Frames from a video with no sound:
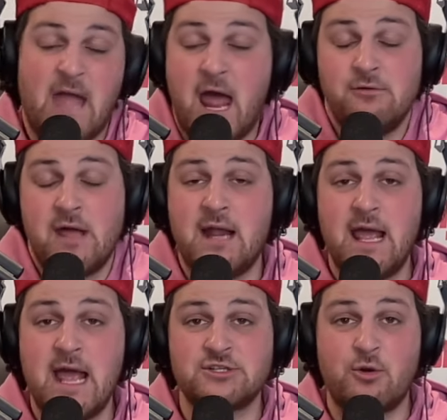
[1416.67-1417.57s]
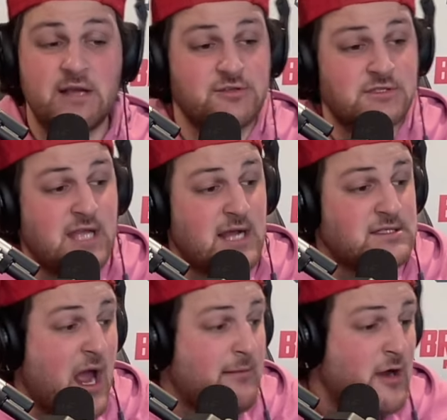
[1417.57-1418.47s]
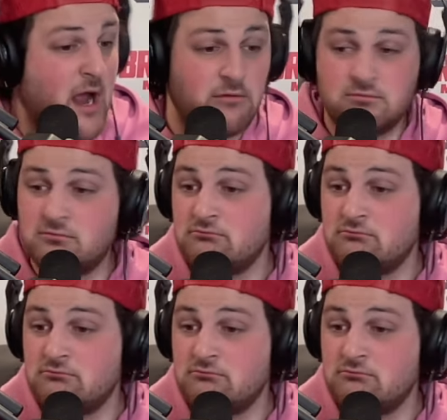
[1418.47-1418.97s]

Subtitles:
I don't got to ask questions next time around.